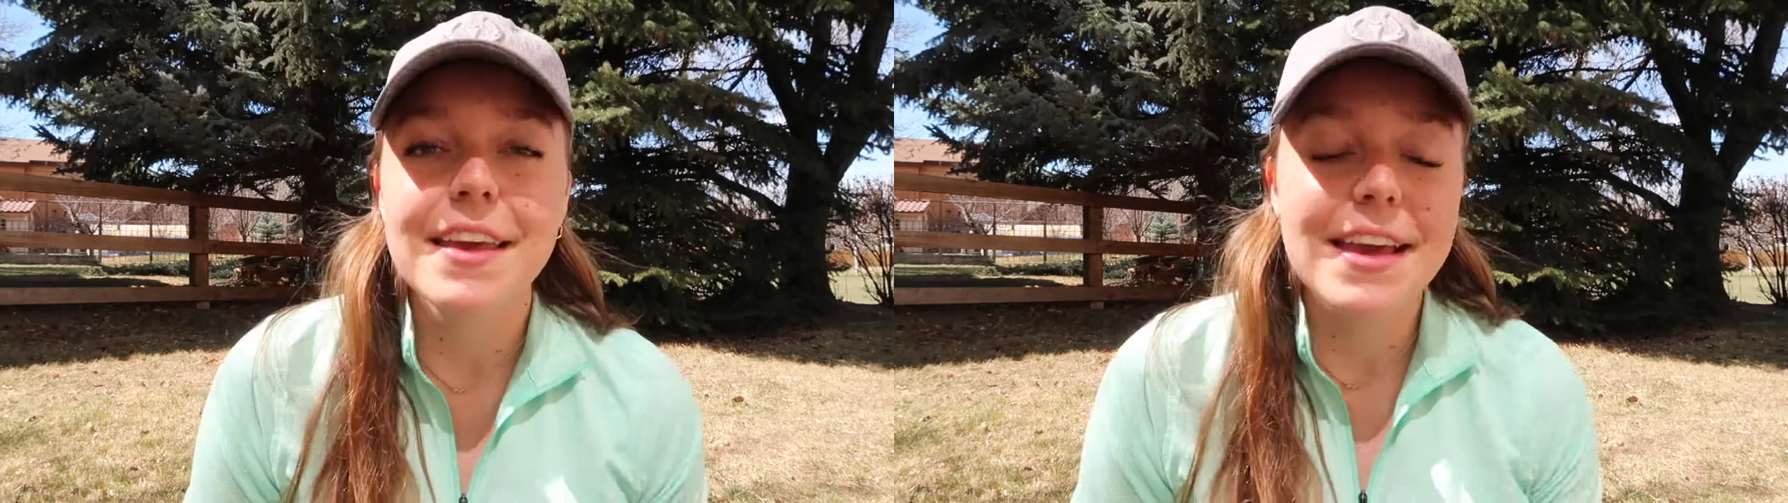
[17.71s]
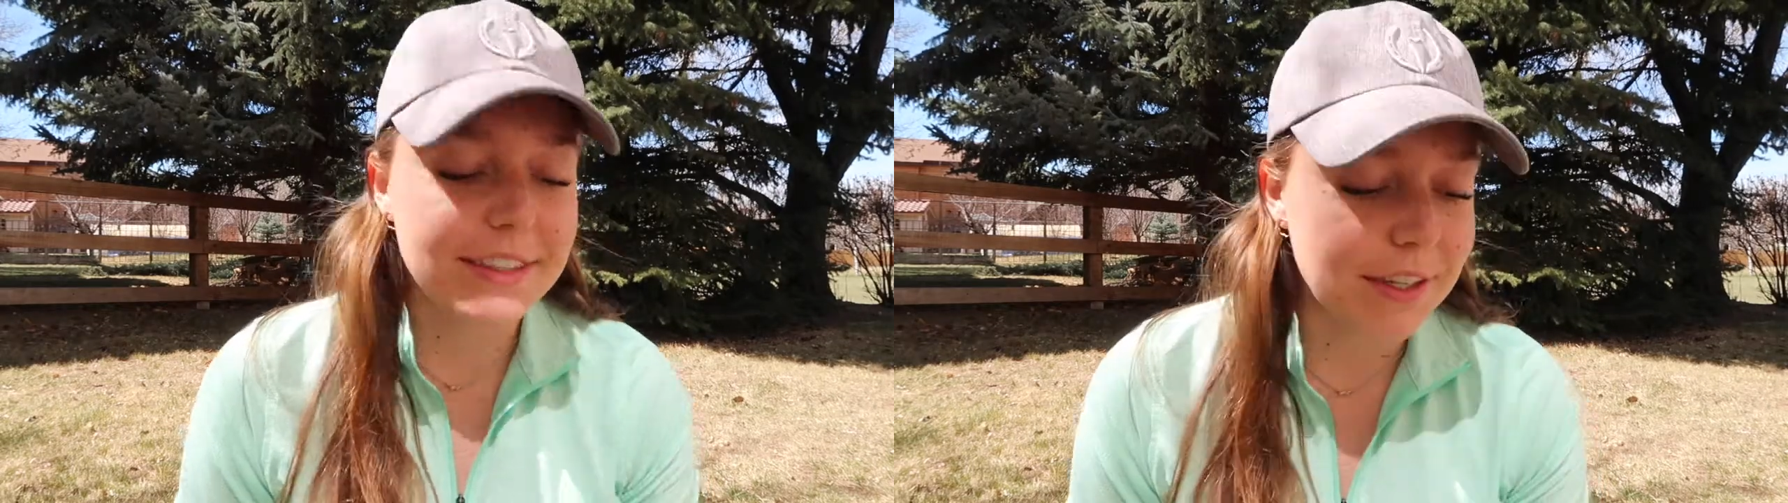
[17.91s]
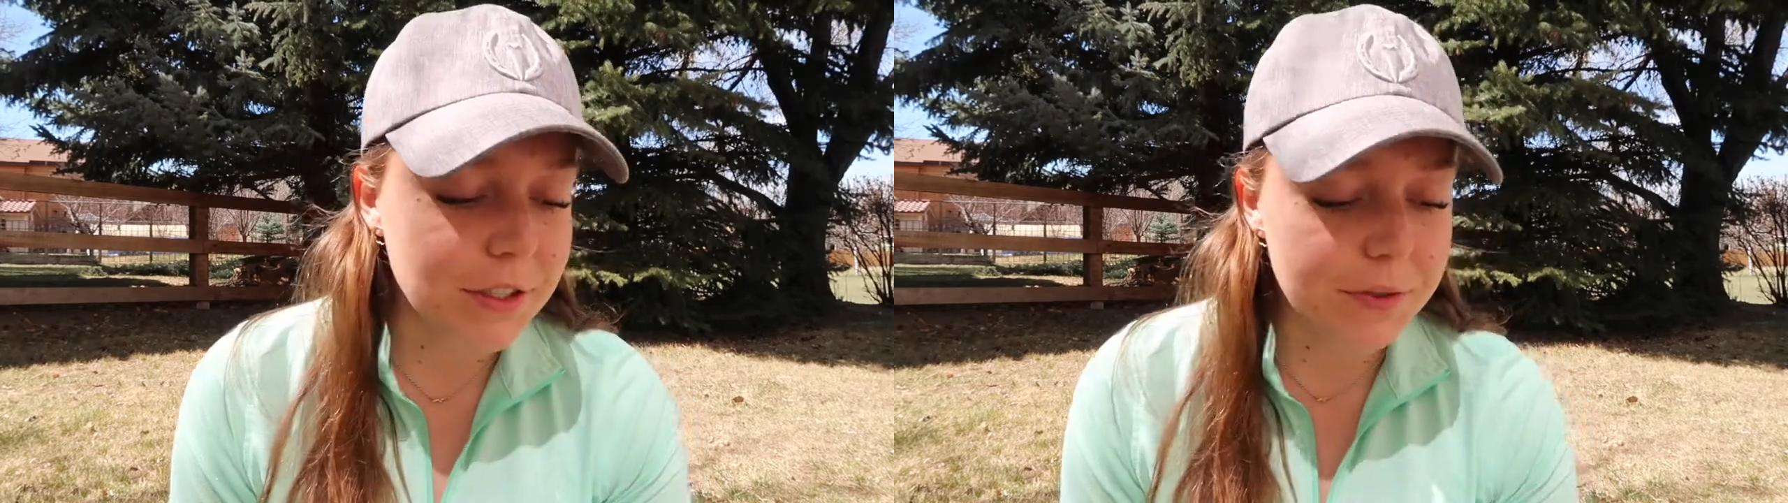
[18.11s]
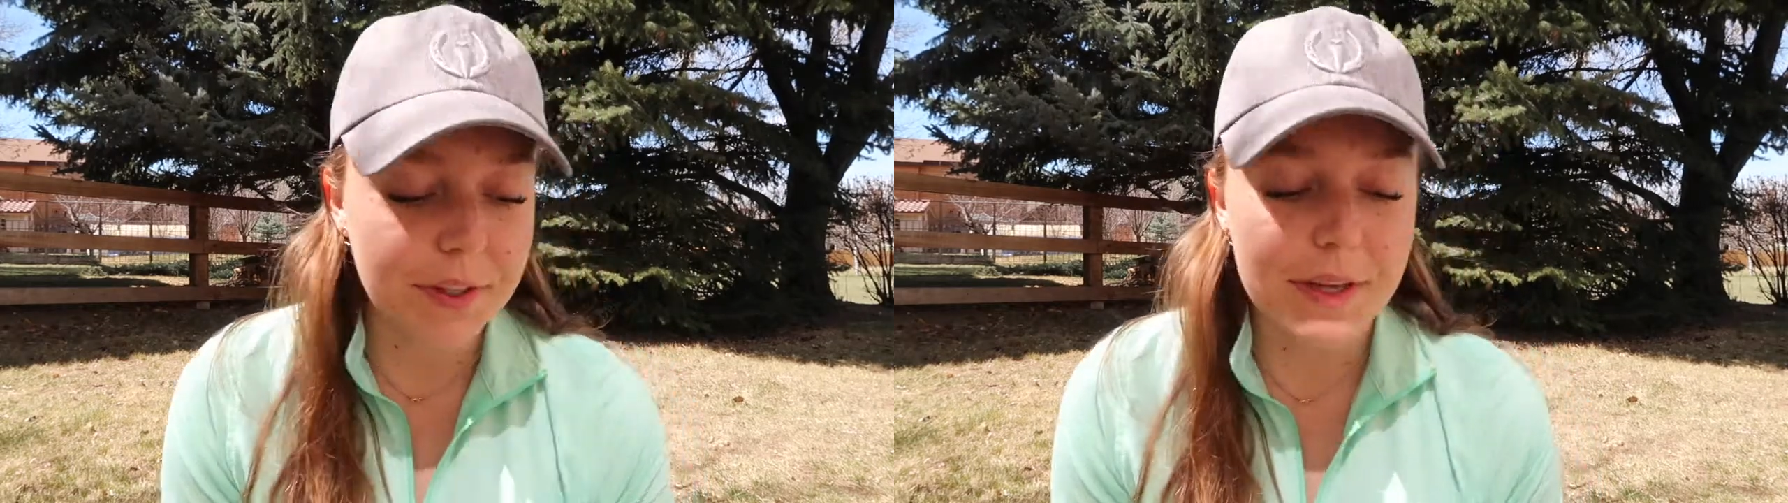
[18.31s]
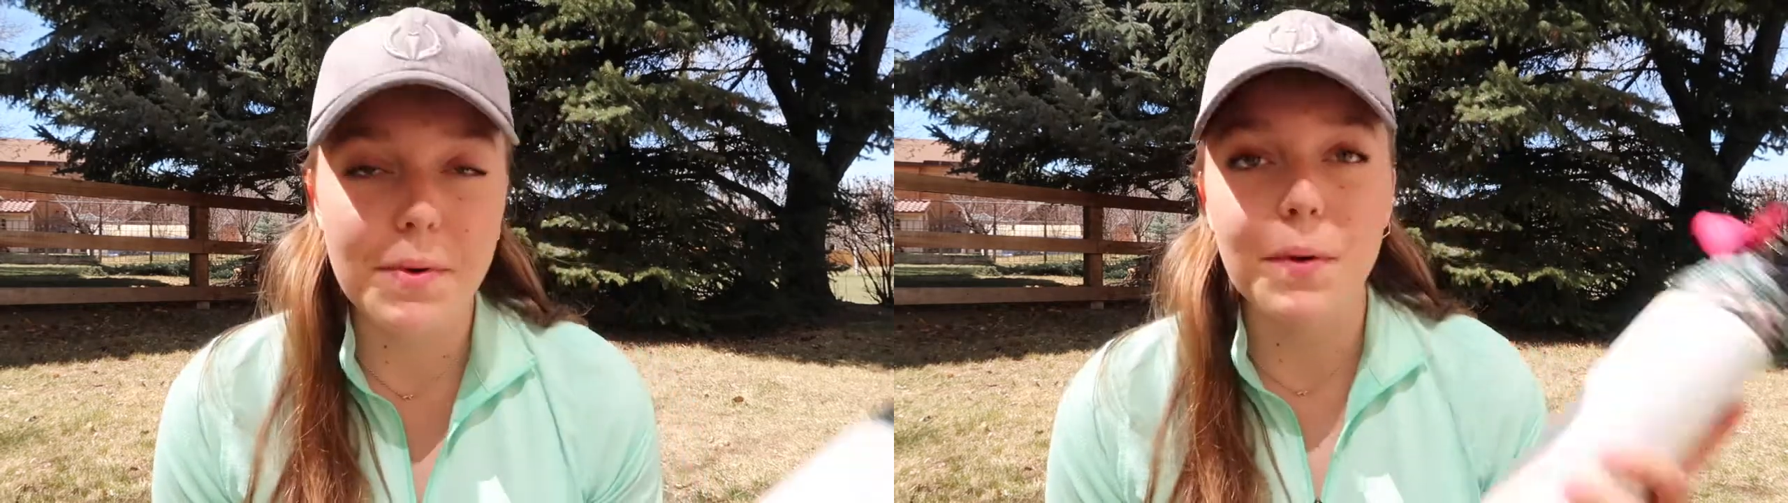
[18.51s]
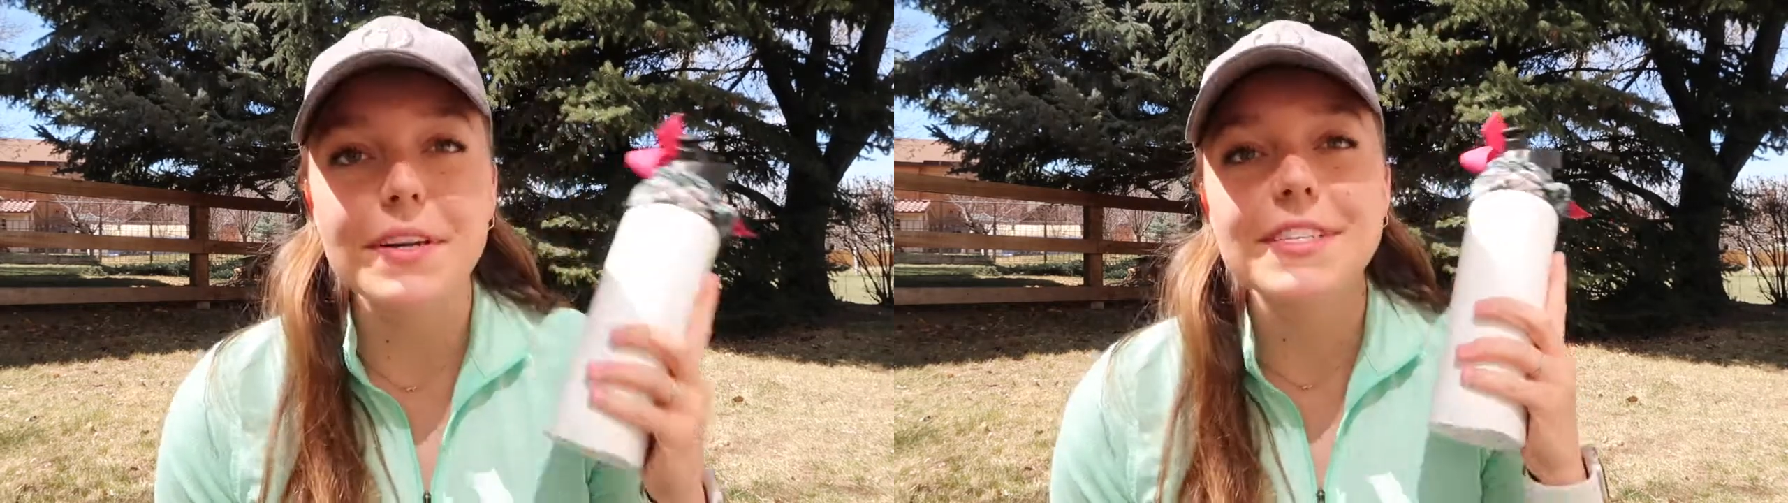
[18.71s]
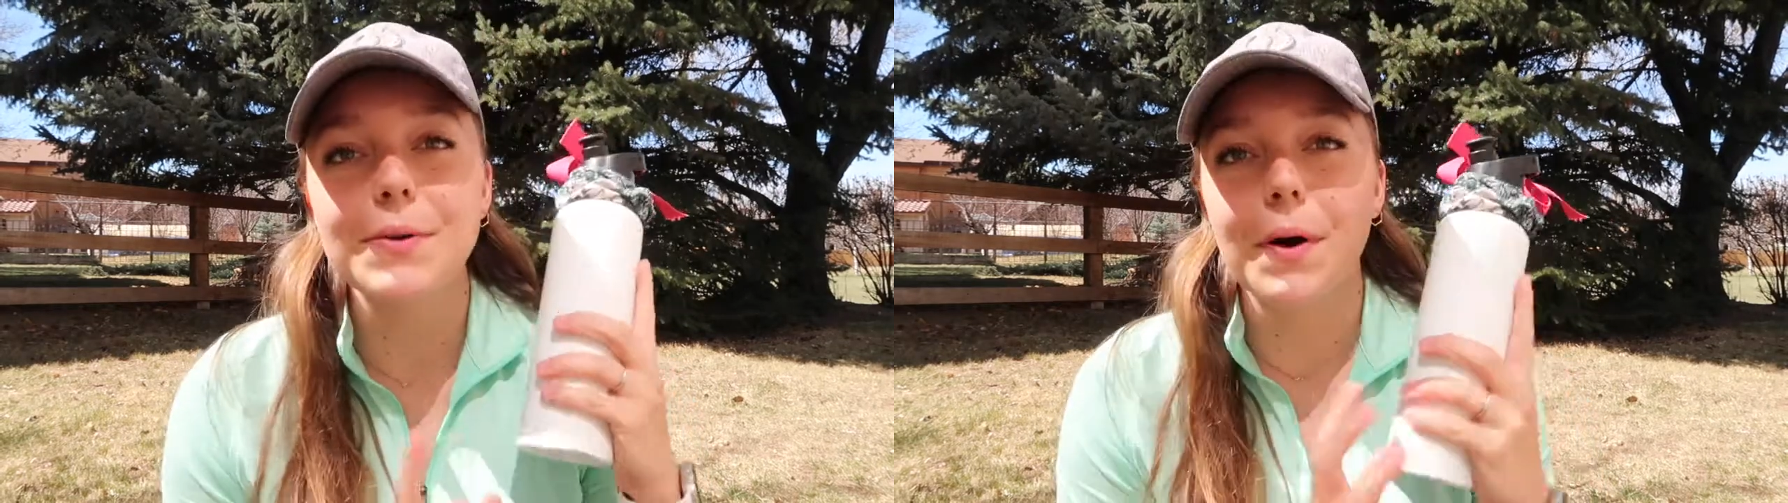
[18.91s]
It's also really important to